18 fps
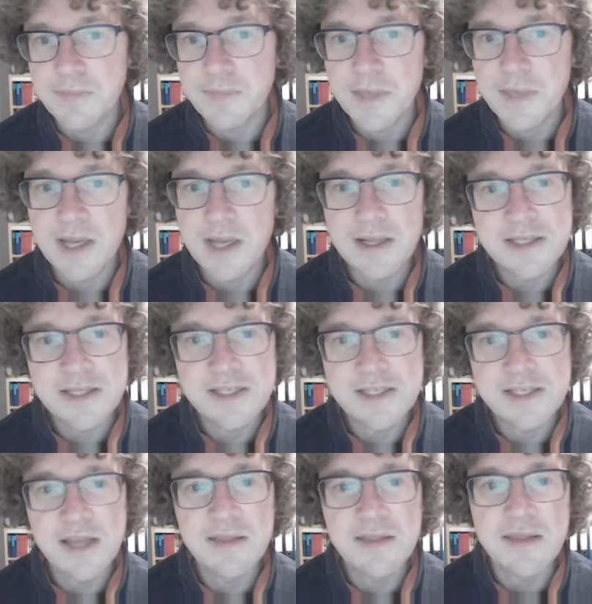And let's
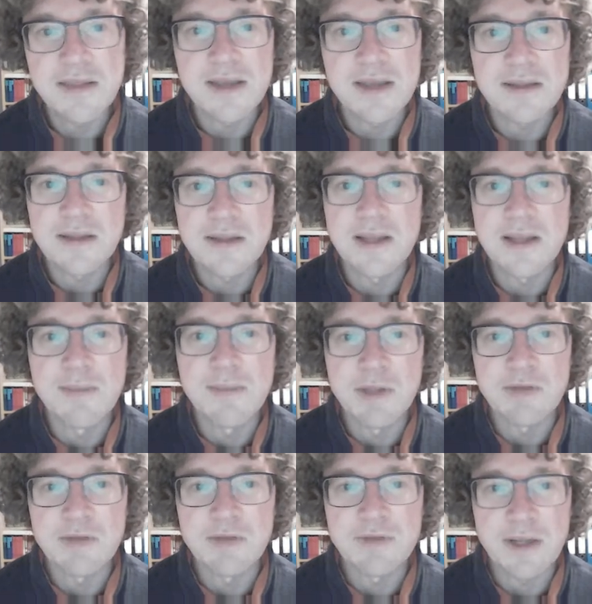then take the
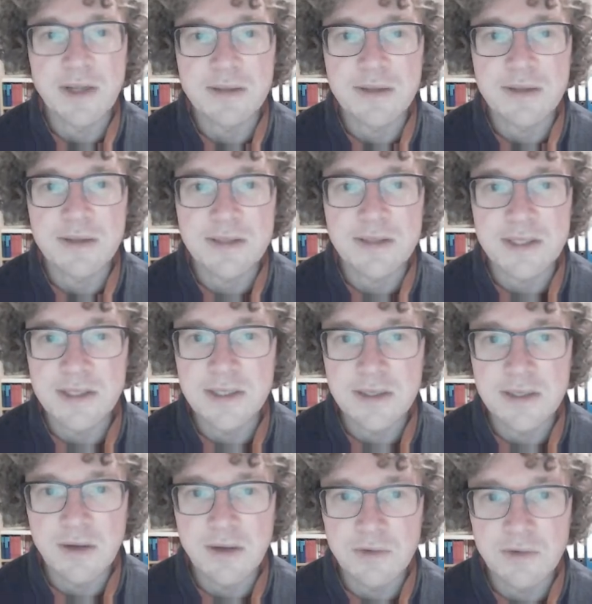limit of delta t
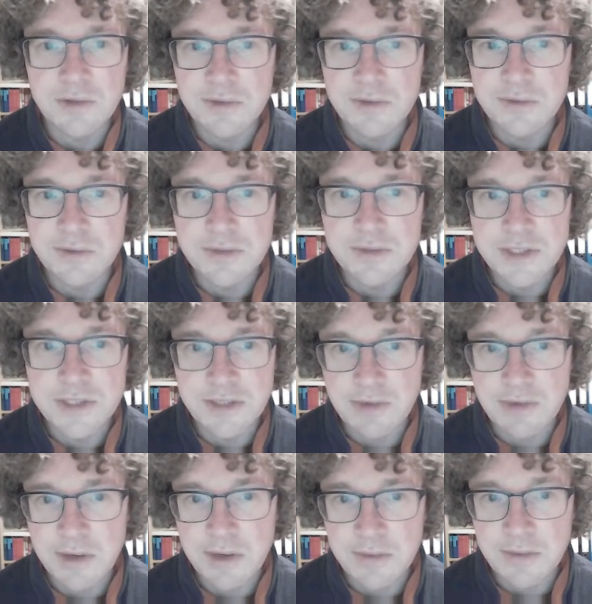going to
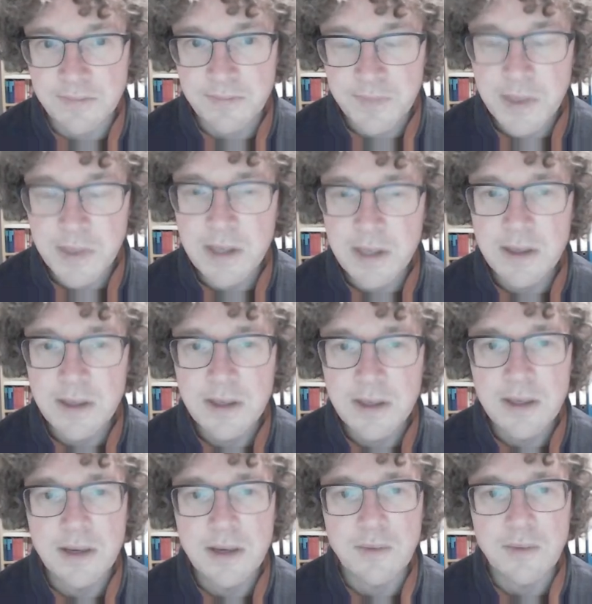0.
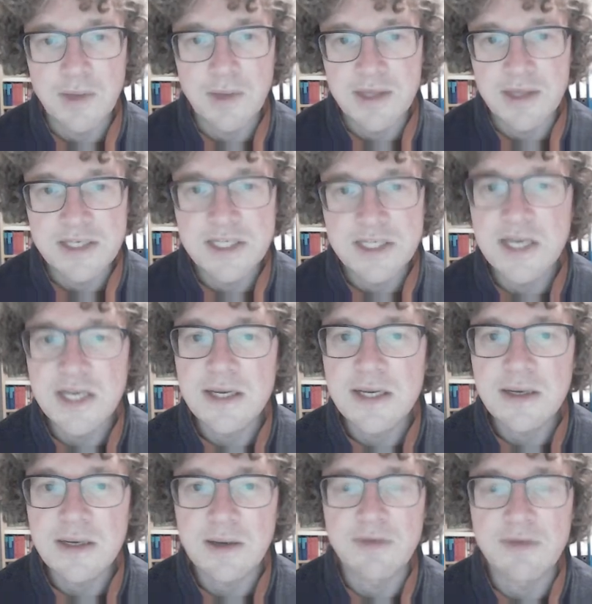Well, this
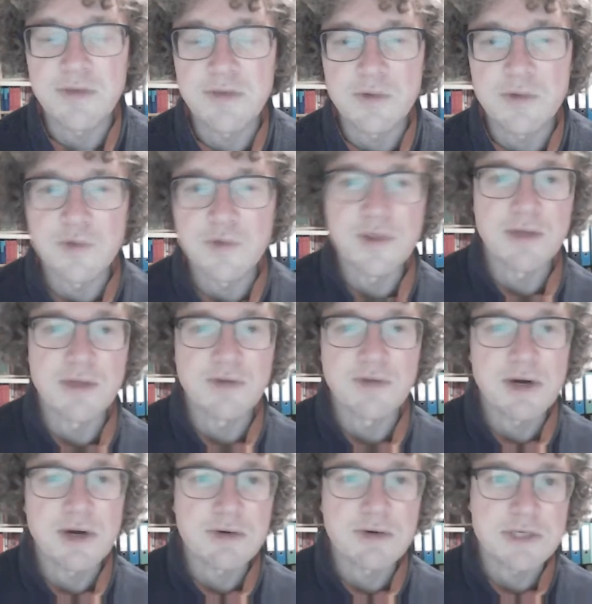thing, if you do that
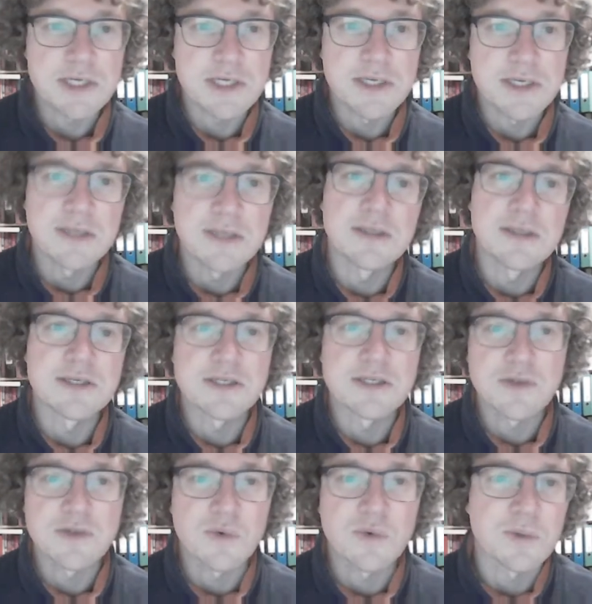rigorously, this
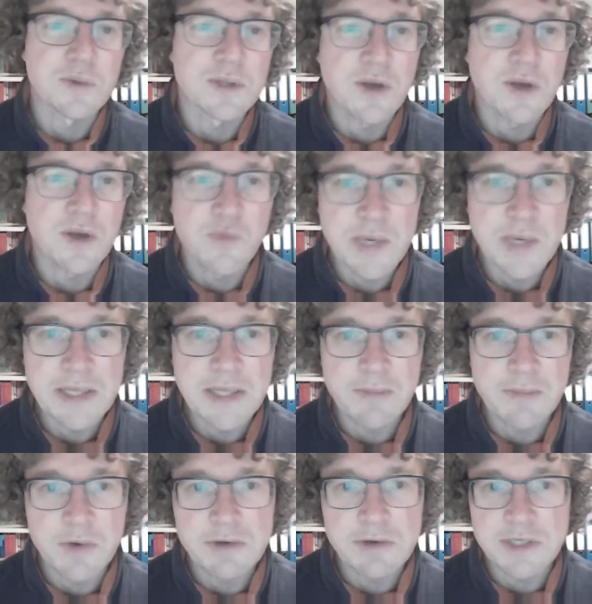is called a Wiener
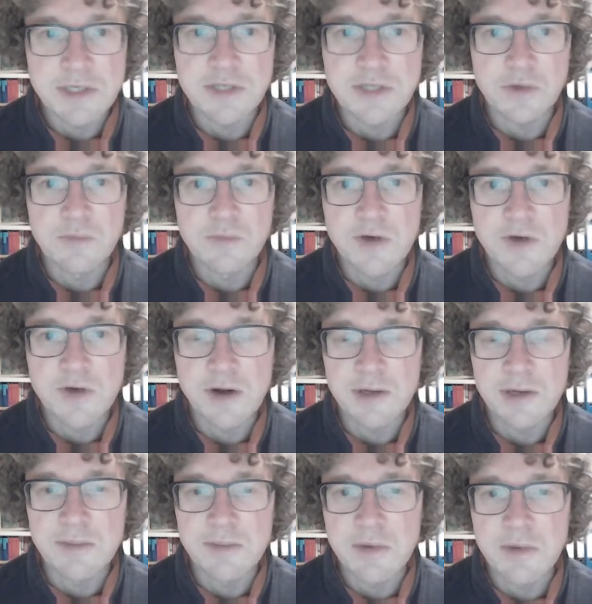process or
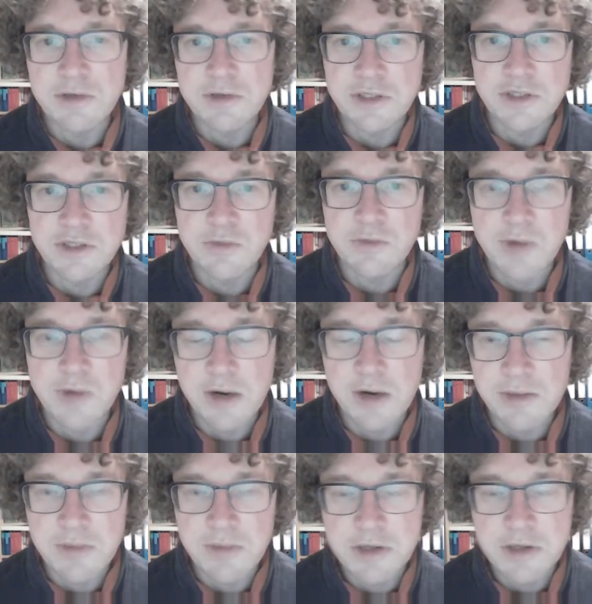Brownian motion. So
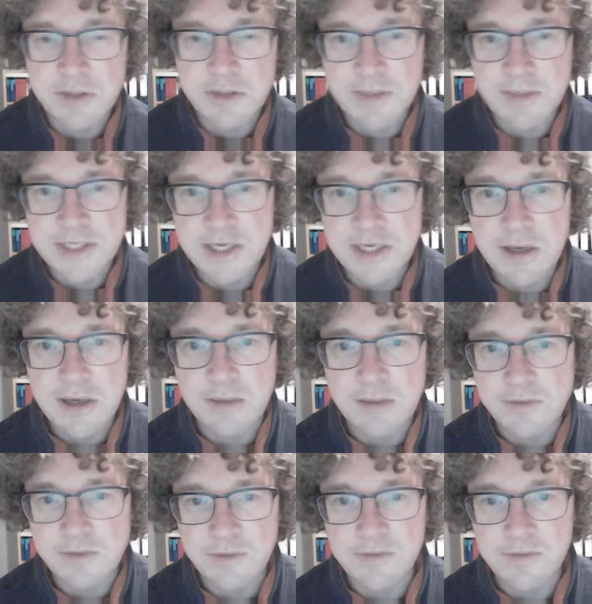Brownian motion basically
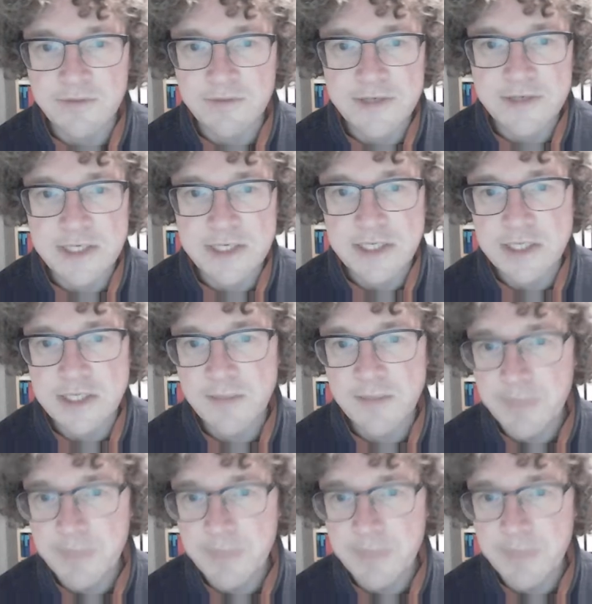comes from the physics